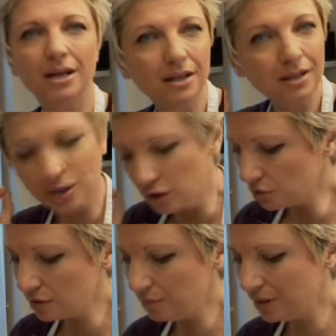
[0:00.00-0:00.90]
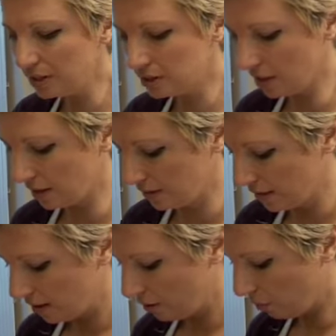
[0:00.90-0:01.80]
The gözleme is done
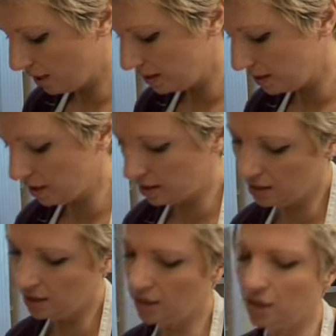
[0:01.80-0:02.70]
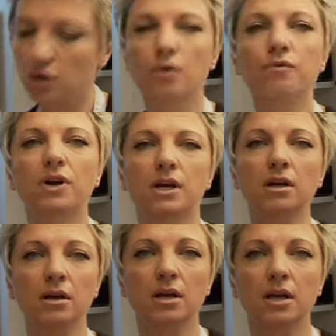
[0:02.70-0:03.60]
when the yufka